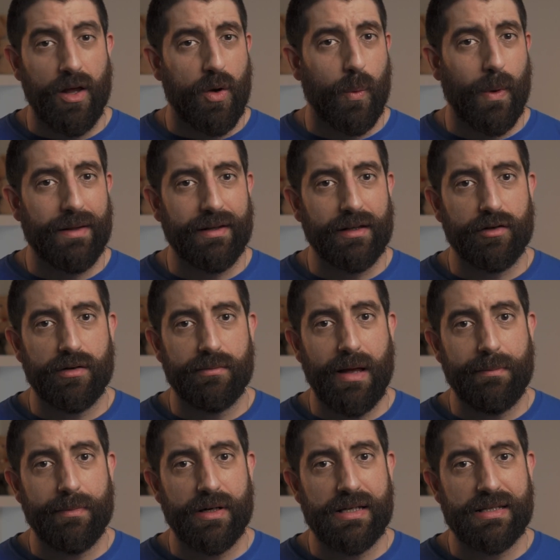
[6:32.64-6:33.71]
One thing to
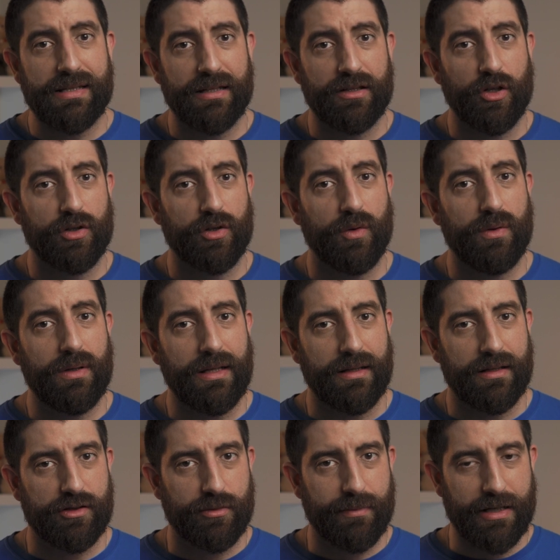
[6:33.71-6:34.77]
remember is that not only
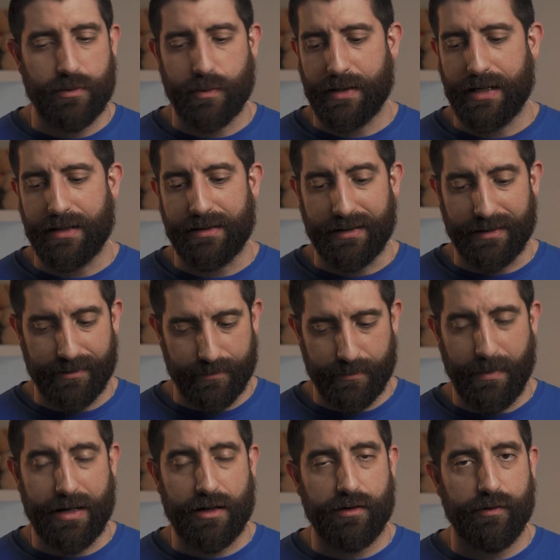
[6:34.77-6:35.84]
the Zoom H1n, the
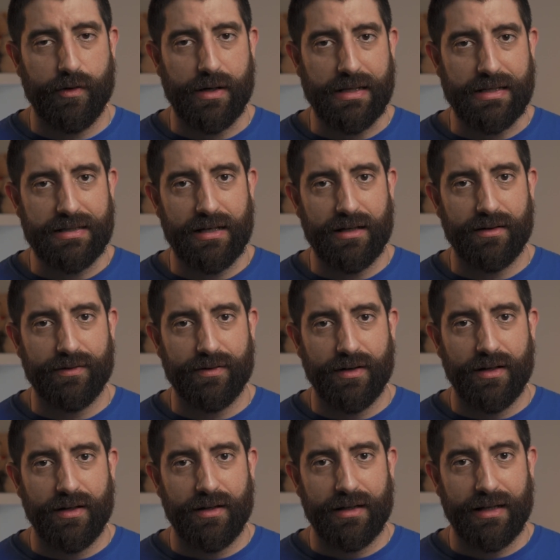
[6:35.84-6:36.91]
microphone itself
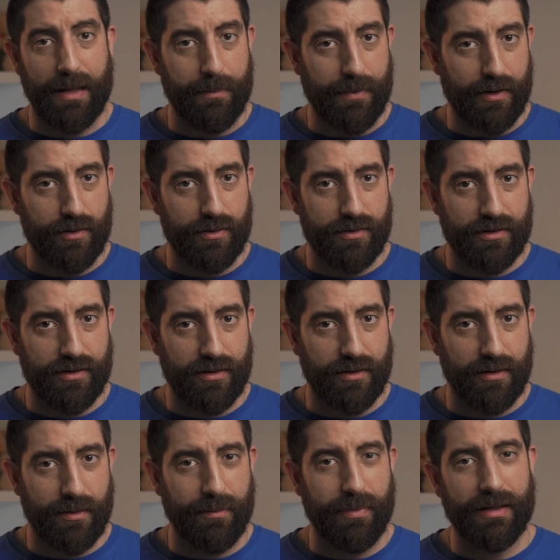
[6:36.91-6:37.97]
can be used,
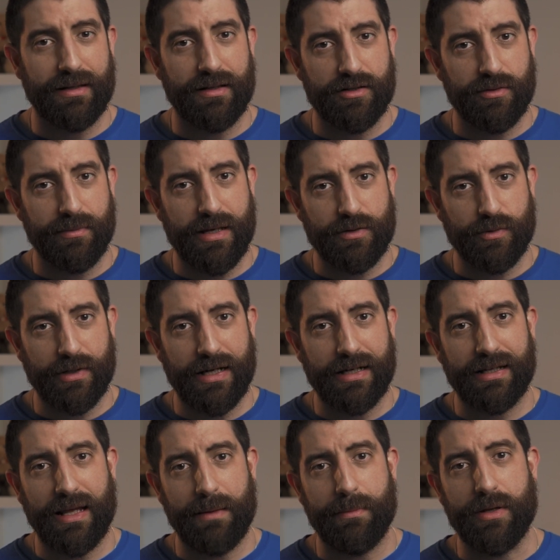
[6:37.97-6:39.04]
but the Zoom
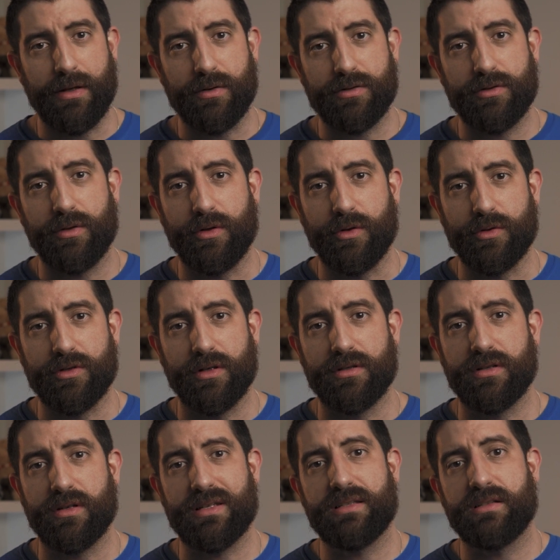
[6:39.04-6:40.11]
H1n can be used to use
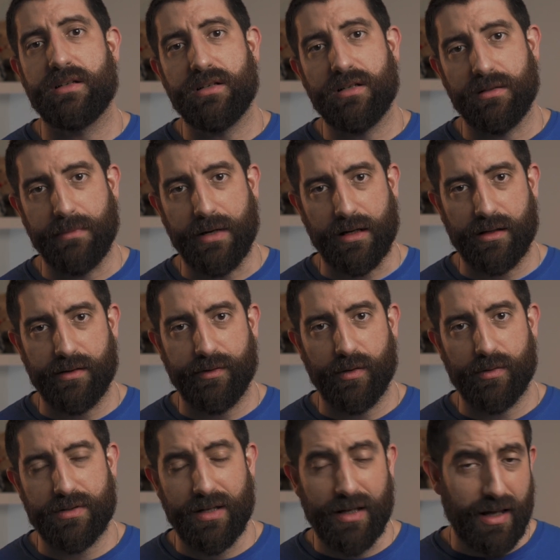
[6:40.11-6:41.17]
also external
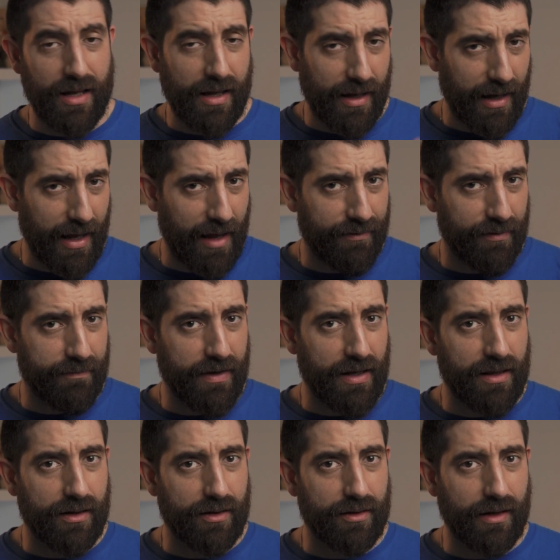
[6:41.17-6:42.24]
microphones. I have a
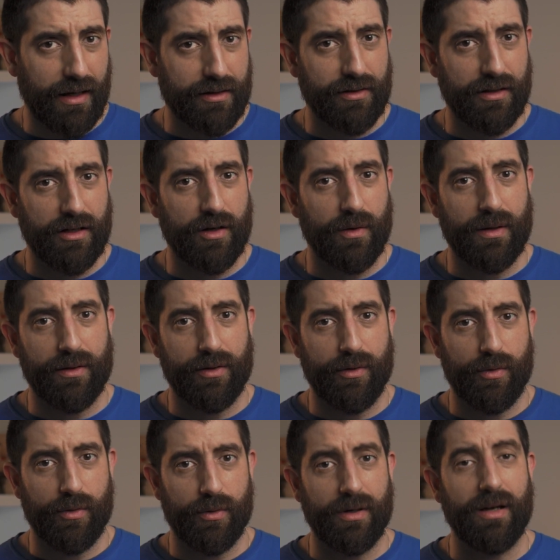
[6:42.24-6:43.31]
video actually going
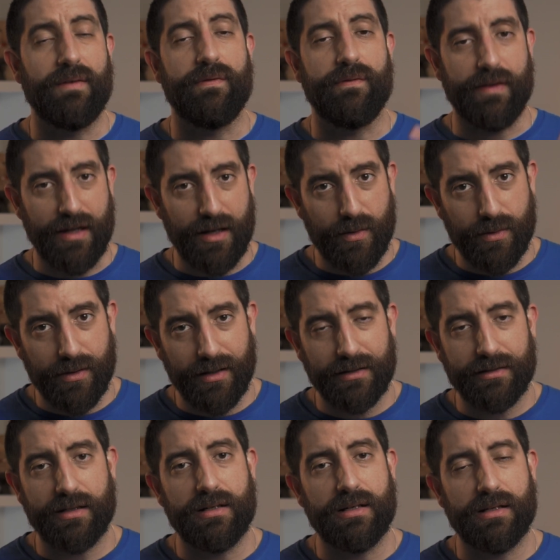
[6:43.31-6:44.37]
through a few
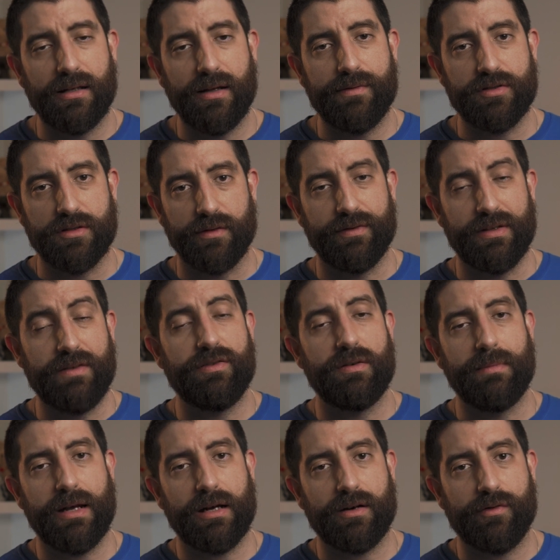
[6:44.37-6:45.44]
alternatives of
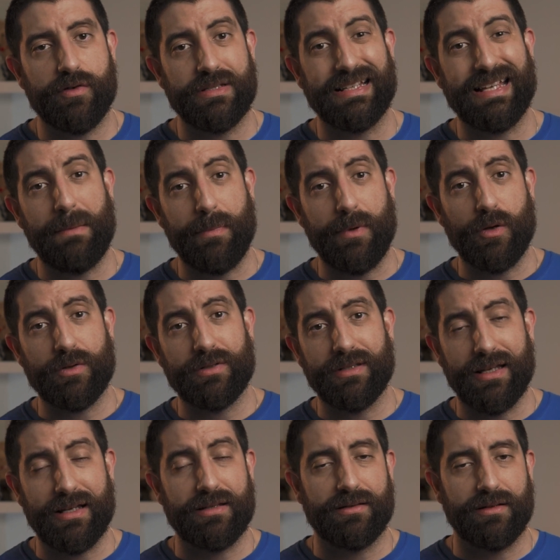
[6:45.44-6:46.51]
different microphones that can be used
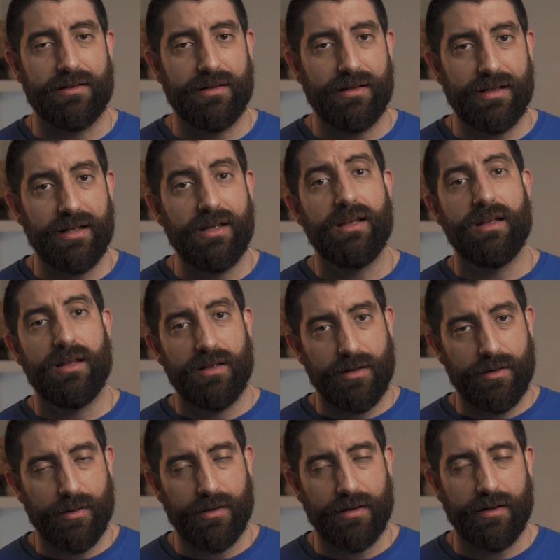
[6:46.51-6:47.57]
externally
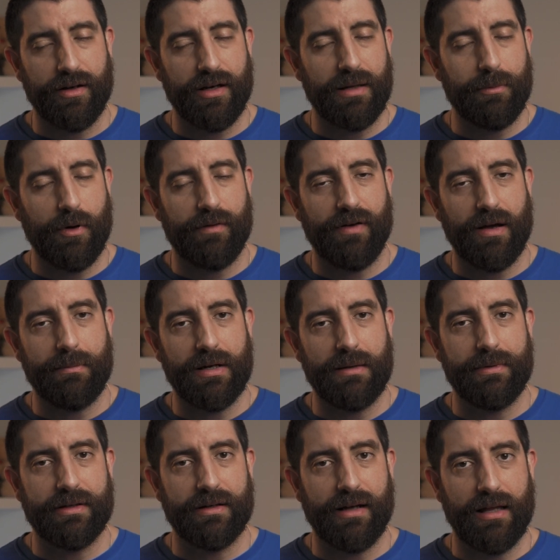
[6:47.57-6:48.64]
through the 3.5
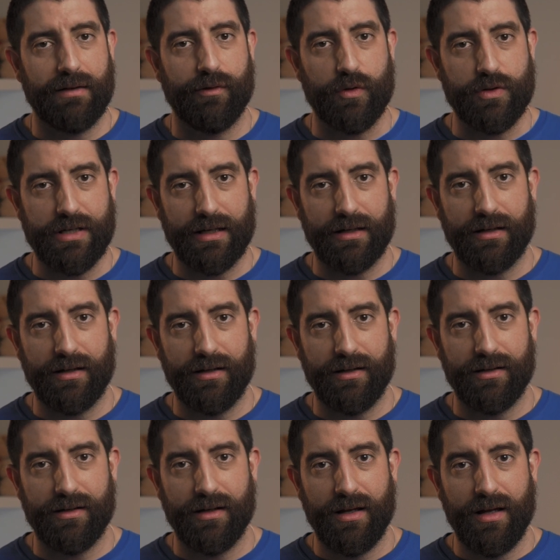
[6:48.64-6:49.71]
millimeter headphone jack in
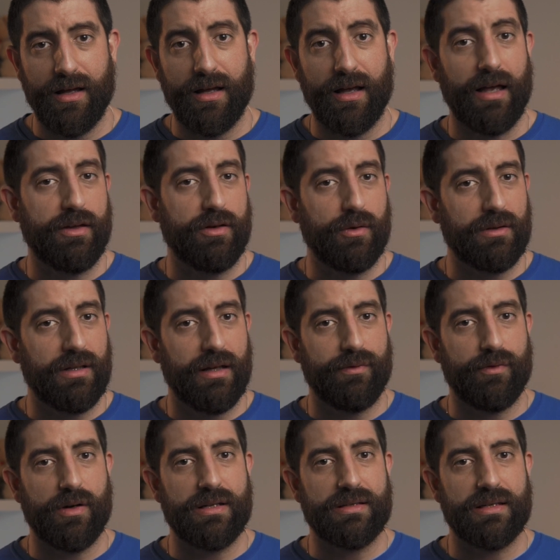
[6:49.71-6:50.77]
here. And you could have,
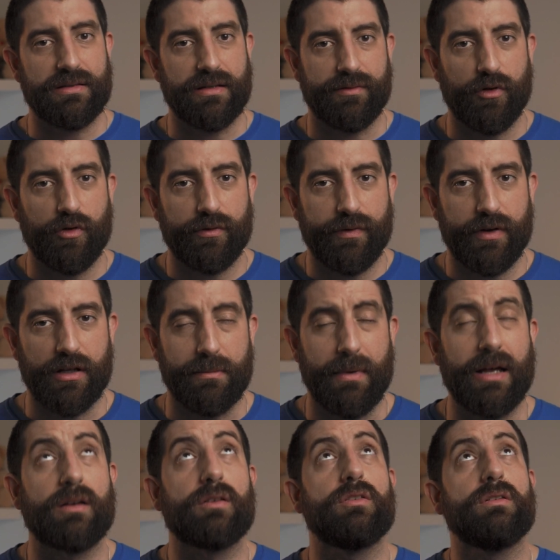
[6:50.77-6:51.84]
for instance, a Rode Video
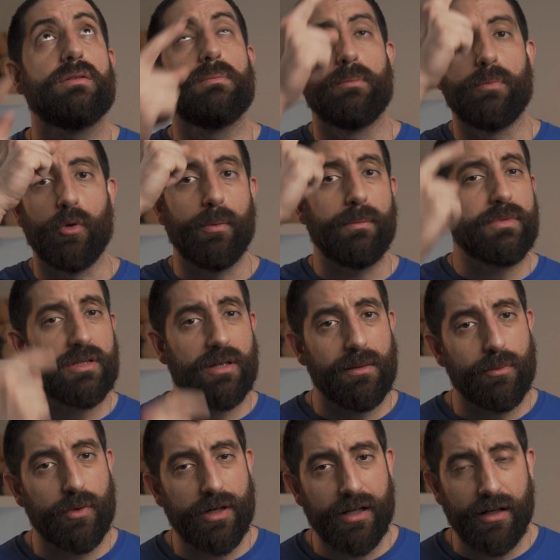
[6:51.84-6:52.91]
Micro boomed
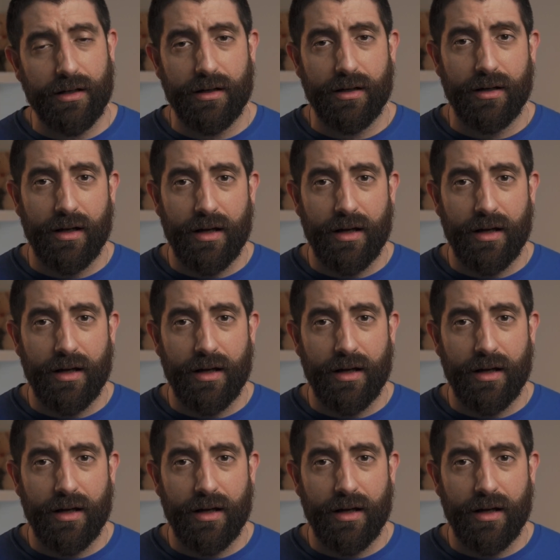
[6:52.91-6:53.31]
somewhere here